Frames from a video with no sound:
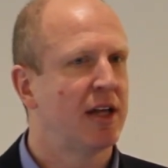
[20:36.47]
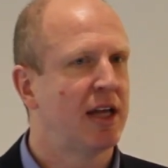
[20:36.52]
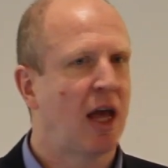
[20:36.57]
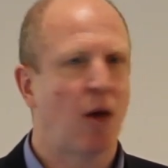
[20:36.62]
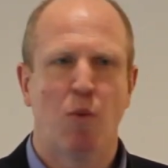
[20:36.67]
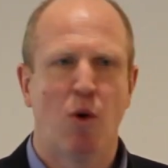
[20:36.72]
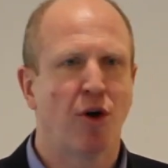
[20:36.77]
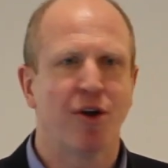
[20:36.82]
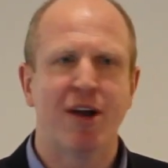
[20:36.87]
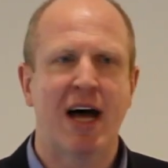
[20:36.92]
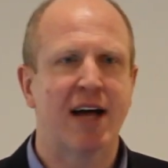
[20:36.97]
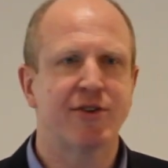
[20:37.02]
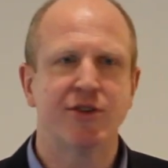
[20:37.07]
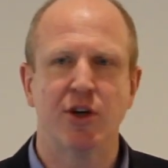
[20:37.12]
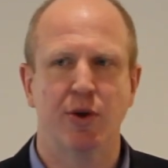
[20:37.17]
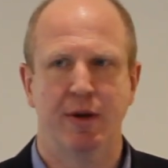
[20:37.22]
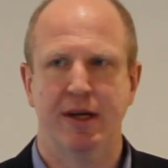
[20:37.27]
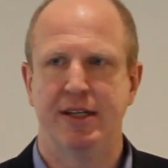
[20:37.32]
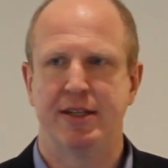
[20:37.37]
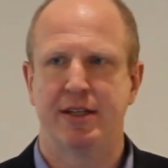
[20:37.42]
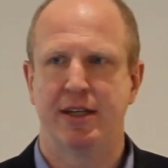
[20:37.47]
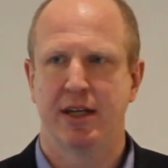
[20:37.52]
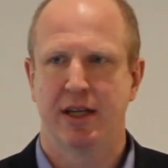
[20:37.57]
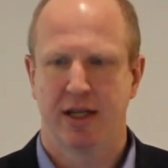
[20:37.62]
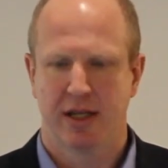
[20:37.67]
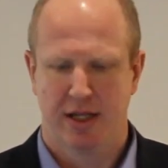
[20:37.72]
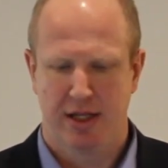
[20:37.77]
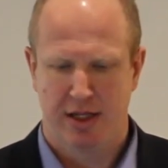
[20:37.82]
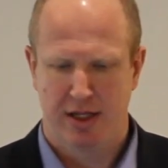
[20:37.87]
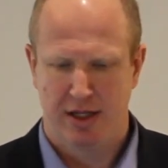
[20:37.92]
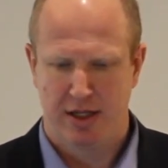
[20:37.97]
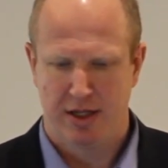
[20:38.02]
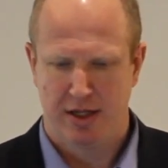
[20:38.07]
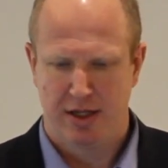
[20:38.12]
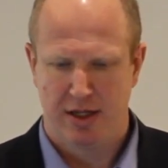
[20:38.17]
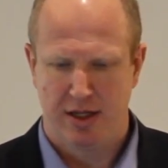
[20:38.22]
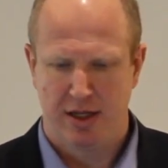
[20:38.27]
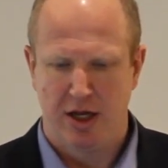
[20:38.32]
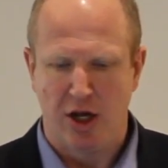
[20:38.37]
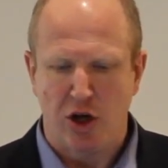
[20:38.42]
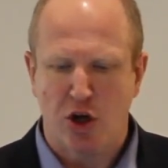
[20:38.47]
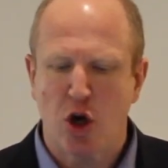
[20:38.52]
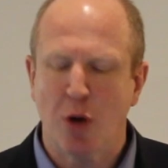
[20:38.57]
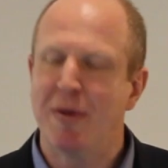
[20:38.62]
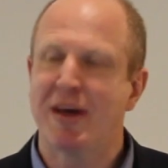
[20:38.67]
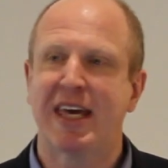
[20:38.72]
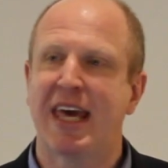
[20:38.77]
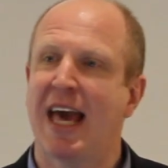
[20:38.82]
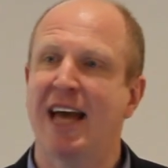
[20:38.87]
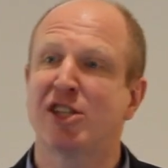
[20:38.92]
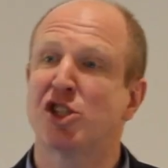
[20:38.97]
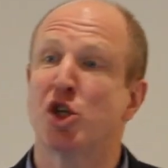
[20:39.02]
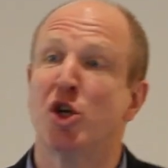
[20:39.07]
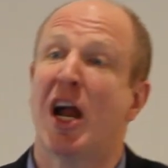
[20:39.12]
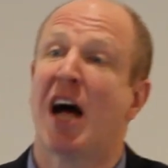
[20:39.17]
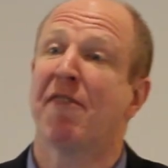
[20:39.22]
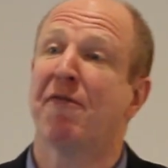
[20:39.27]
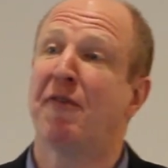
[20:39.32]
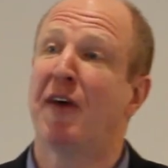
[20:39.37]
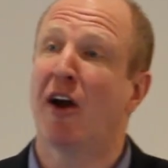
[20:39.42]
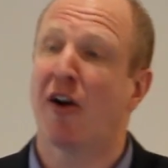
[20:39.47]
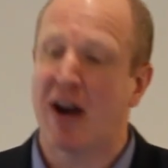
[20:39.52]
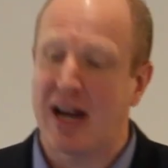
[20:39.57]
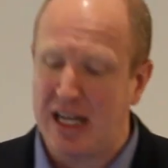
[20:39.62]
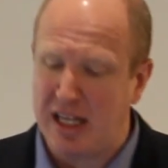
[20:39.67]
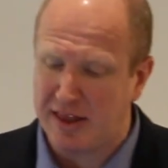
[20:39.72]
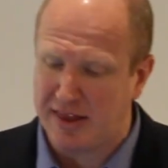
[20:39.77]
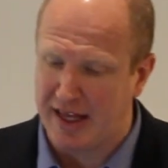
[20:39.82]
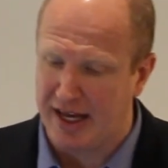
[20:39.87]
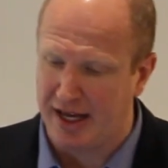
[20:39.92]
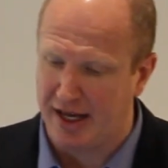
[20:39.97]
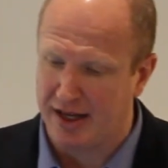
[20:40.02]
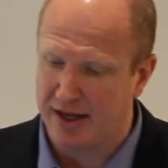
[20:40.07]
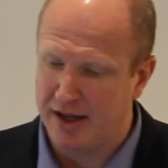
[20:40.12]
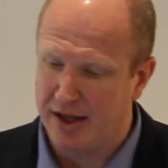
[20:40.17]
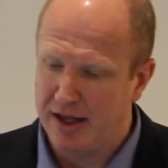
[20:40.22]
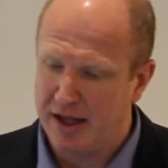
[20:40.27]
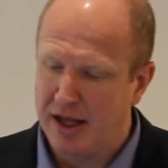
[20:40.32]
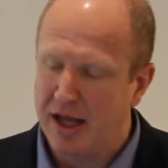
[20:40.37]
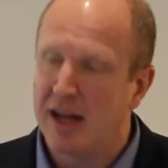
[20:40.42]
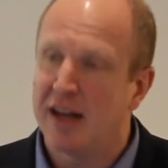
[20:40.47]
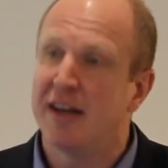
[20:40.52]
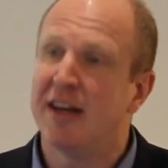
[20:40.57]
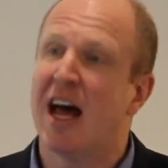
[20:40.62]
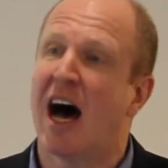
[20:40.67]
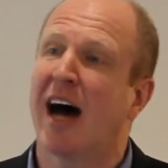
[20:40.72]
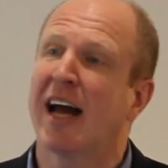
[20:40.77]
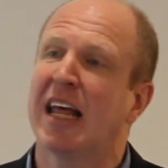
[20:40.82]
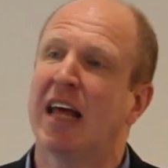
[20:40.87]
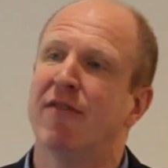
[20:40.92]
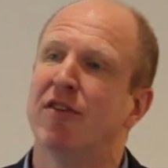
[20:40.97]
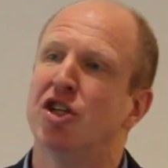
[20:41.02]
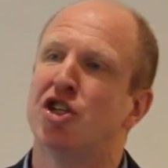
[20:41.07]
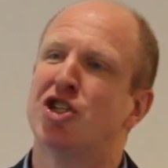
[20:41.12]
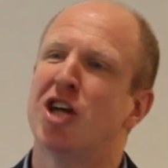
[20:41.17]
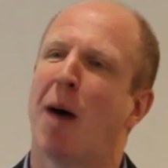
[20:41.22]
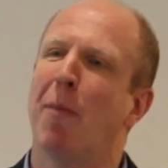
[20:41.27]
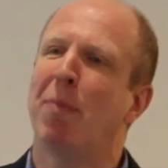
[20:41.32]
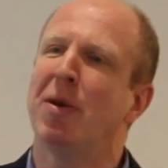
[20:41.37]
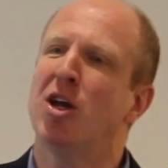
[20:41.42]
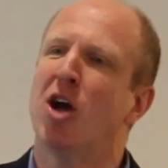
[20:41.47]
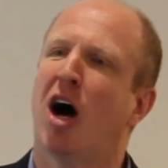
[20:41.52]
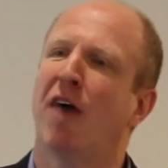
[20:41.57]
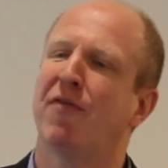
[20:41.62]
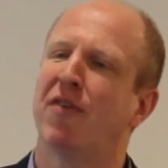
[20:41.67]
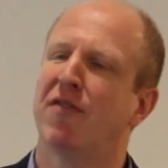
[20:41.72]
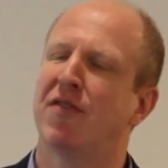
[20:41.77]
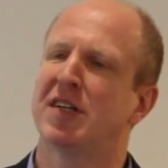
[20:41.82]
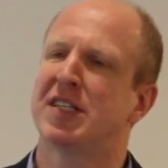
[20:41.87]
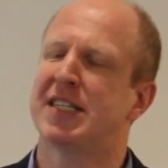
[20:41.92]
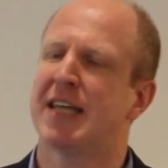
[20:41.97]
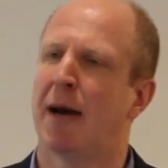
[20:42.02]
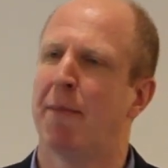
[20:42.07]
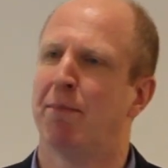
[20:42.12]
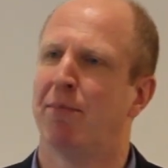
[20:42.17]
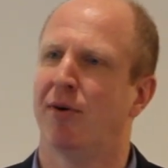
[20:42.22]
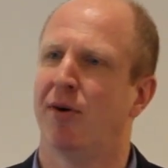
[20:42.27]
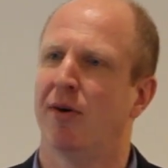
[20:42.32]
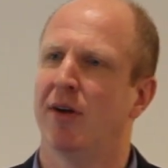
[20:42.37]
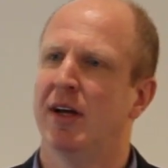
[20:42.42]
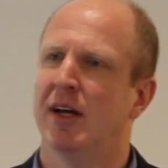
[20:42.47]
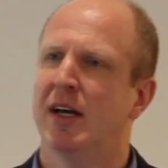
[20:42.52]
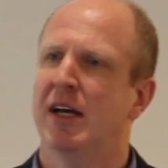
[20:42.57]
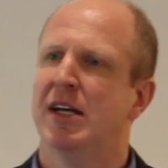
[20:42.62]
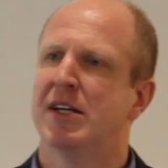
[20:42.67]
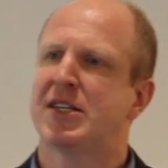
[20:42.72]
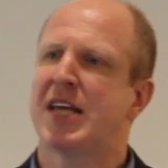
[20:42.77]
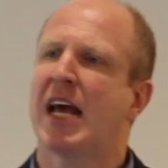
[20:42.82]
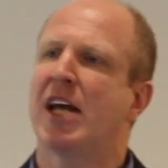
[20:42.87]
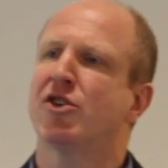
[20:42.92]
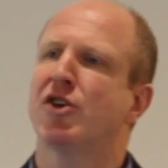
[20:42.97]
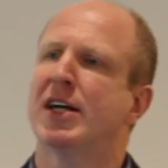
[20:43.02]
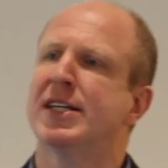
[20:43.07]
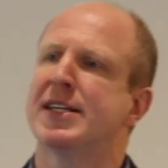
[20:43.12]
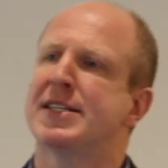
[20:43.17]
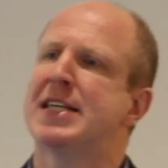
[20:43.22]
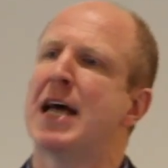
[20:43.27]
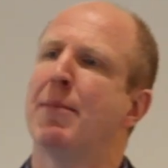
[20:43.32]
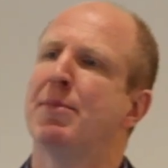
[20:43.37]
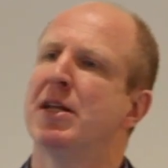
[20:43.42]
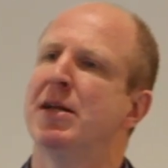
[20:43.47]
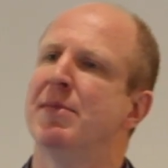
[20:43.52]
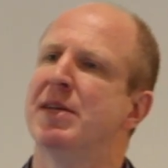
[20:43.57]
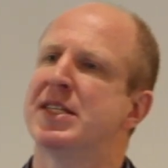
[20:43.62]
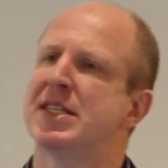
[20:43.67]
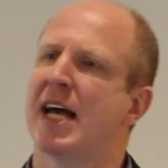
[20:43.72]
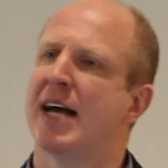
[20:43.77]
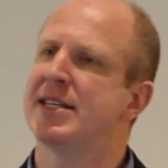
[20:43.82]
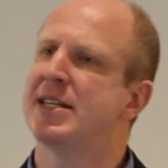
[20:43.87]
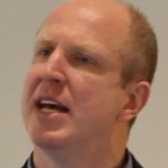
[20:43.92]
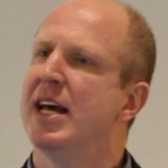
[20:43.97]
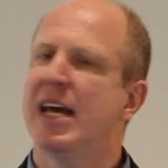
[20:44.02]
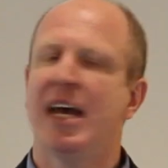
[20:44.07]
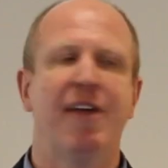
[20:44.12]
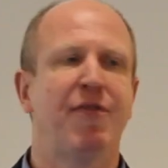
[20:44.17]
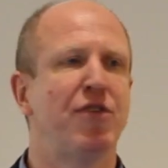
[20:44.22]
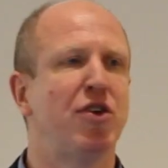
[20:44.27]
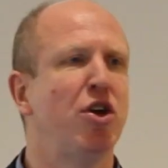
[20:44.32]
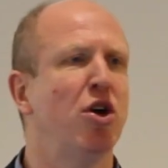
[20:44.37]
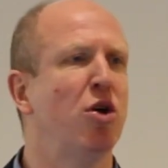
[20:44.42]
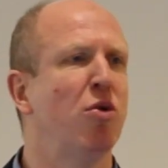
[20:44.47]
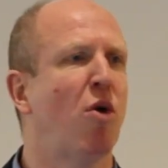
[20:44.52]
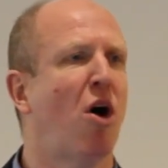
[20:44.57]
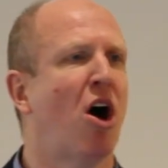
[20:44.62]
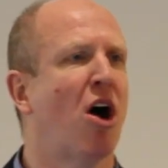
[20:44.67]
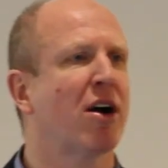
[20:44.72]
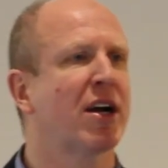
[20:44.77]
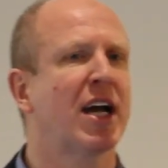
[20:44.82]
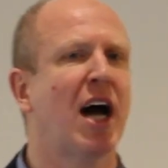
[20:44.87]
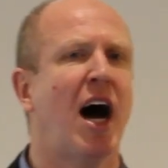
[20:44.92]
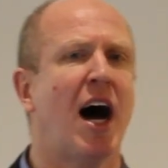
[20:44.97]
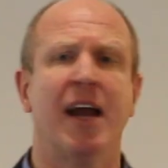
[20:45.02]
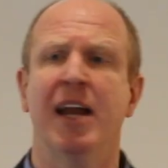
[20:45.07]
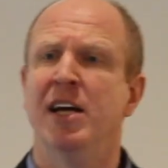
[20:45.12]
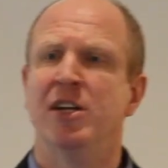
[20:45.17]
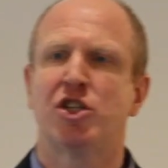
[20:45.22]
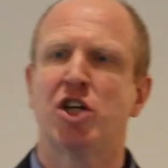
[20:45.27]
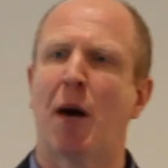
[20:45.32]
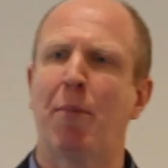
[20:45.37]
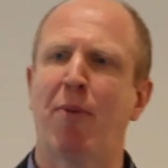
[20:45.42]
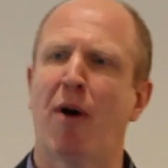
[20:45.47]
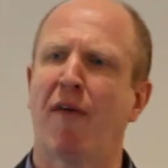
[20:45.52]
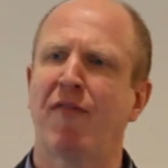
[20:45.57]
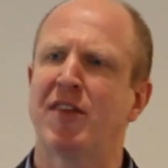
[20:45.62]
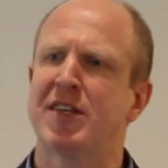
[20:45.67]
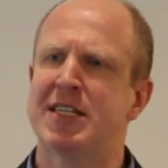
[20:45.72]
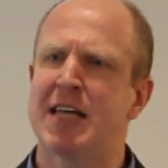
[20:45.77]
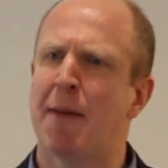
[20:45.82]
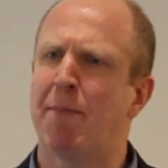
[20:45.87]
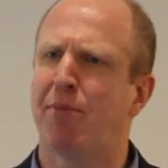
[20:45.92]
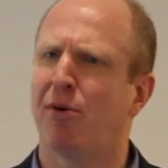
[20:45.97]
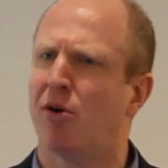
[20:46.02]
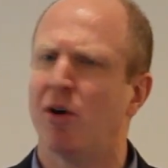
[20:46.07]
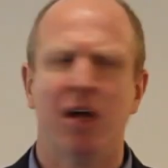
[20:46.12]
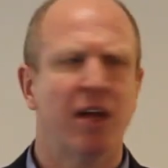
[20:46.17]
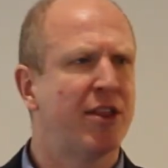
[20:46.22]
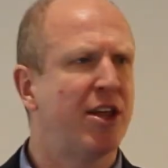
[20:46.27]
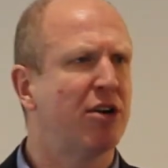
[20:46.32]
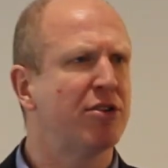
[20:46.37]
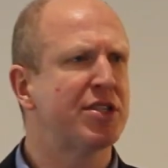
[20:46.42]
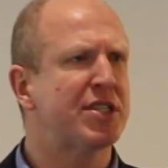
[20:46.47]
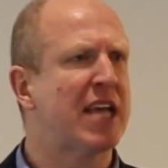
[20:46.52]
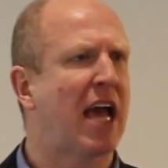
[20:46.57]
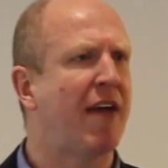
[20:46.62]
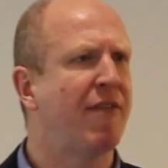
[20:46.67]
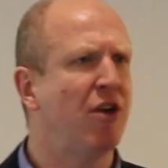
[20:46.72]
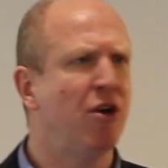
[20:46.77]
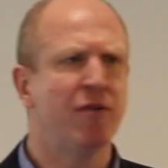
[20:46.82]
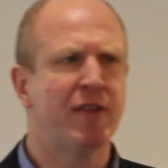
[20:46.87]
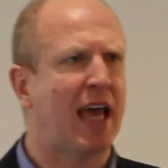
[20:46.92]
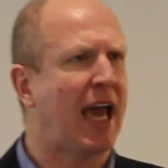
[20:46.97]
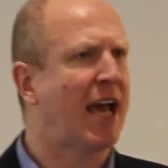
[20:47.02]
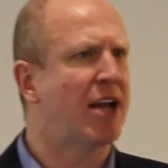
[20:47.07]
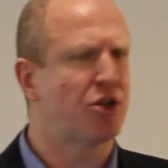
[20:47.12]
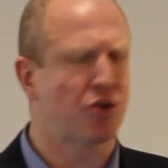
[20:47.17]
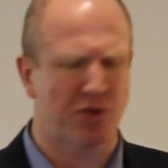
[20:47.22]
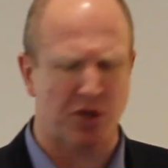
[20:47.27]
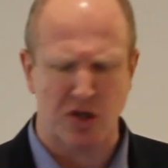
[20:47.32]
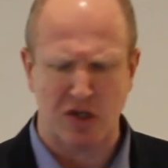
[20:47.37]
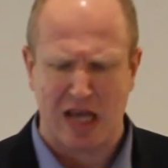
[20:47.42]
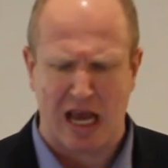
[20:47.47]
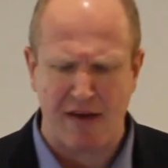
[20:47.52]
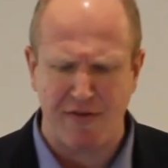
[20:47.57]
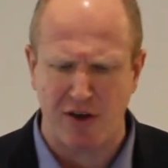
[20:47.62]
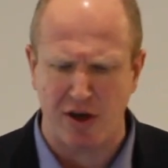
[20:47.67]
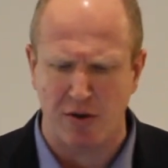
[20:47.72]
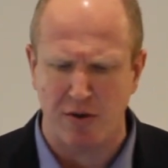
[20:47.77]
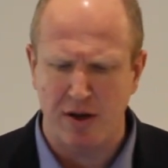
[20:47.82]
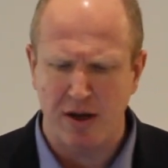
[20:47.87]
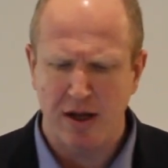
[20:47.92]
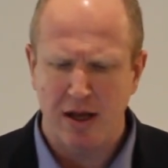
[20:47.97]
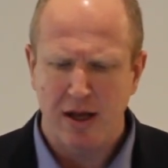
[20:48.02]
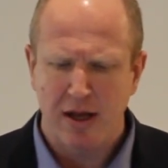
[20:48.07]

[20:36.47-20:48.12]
He will not do it. Human kings do not fear anything, not even jumping off of a temple. Satan tries to tempt him and says, if you are God, jump off the temple. They'll save you. The angels will save you.